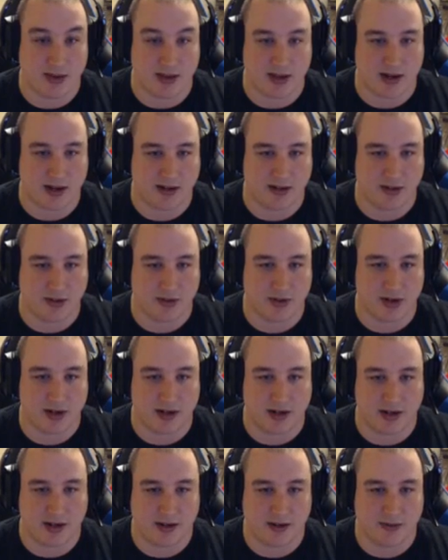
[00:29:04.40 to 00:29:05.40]
that I do right
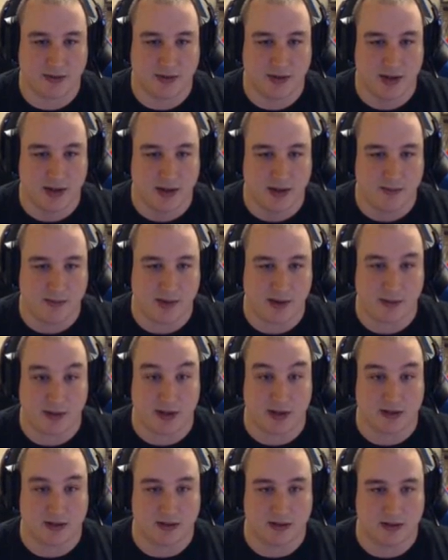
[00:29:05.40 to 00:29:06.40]
now, maybe a
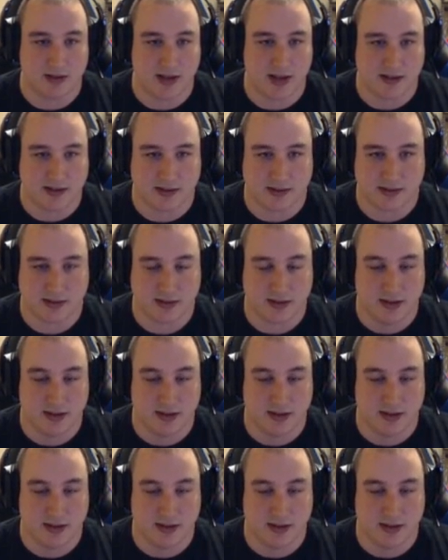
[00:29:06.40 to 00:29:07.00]
little less,